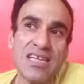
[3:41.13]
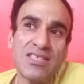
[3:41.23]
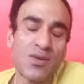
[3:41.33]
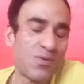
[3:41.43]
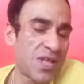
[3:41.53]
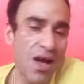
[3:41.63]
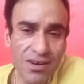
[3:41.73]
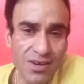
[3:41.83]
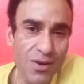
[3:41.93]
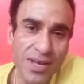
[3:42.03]
So
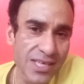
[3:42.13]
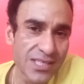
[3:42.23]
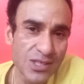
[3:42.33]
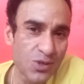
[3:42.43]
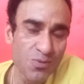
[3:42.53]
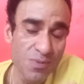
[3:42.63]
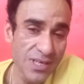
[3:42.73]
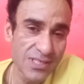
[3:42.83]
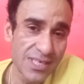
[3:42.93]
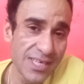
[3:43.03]
without going into too
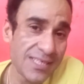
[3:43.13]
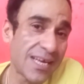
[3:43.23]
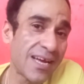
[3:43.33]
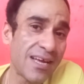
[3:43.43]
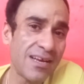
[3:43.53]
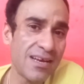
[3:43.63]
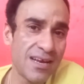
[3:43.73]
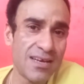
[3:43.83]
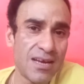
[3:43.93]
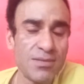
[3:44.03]
much detail,
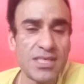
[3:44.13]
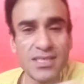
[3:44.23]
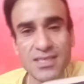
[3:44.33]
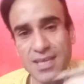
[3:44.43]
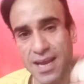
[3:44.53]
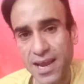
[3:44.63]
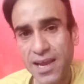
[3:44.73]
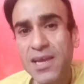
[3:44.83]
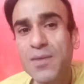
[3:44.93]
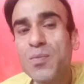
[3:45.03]
let me just
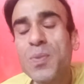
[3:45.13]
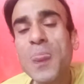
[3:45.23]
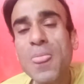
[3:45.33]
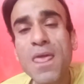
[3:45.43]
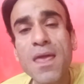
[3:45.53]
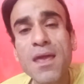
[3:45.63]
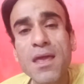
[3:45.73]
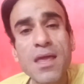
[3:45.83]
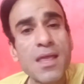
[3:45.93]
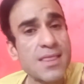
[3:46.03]
say
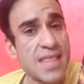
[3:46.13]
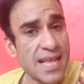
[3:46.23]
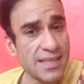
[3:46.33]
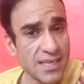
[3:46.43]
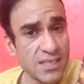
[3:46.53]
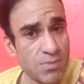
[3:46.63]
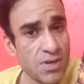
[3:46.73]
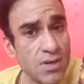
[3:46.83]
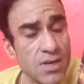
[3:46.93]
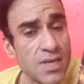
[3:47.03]
that this
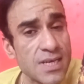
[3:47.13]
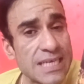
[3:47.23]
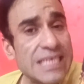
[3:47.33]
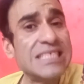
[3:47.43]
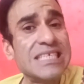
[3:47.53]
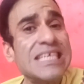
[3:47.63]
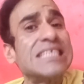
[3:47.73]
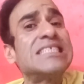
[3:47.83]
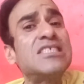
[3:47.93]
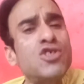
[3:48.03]
book is
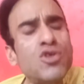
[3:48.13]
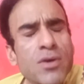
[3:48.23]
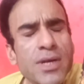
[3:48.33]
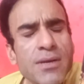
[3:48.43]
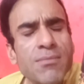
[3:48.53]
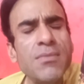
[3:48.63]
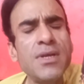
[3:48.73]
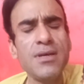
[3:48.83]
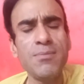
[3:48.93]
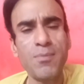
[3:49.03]

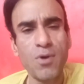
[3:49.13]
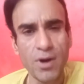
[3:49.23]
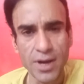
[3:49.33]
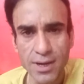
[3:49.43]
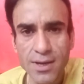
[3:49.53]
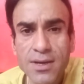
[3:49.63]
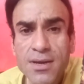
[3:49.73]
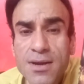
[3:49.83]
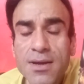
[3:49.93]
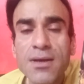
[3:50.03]
extremely
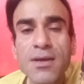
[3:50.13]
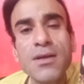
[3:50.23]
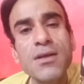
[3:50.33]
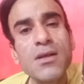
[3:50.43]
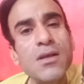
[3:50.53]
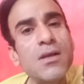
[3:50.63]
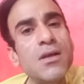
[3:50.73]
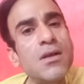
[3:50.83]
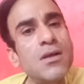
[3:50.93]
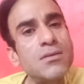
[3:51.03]
poignant.
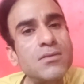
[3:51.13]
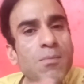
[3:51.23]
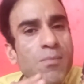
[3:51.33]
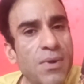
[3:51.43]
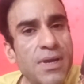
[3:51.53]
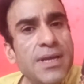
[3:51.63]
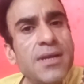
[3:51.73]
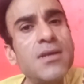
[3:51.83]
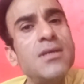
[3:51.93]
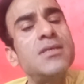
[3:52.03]
The
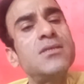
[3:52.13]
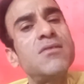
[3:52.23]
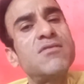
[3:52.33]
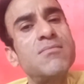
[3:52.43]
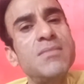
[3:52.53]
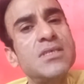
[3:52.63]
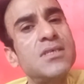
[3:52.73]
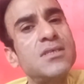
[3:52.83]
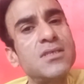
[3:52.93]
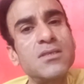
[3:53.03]
bleakness of the
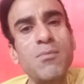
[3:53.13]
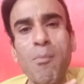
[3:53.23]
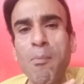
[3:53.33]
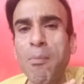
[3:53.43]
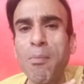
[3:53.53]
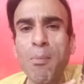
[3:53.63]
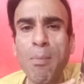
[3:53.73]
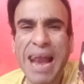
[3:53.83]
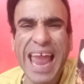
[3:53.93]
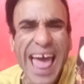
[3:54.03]
message is
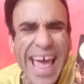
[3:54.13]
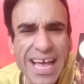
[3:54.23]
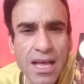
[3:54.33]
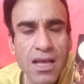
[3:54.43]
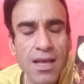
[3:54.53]
black.